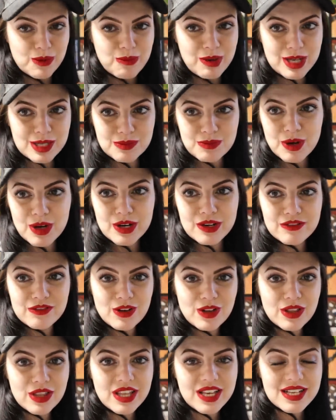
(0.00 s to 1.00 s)
The best part of
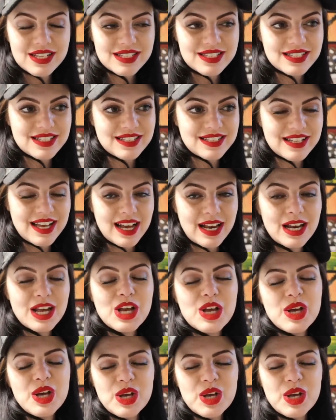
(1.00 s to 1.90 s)
all this is that